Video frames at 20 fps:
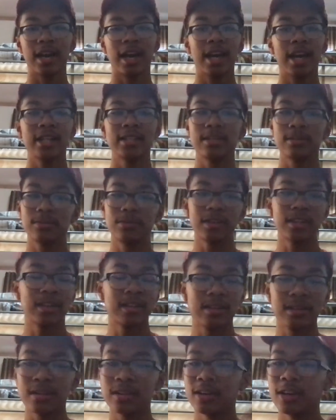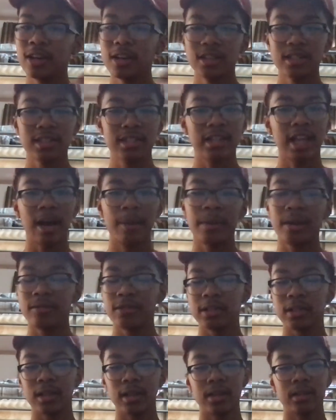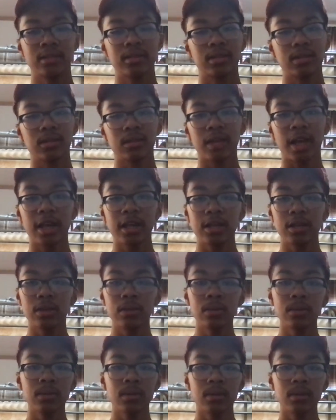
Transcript: I had to freaking stop everything. So, thank you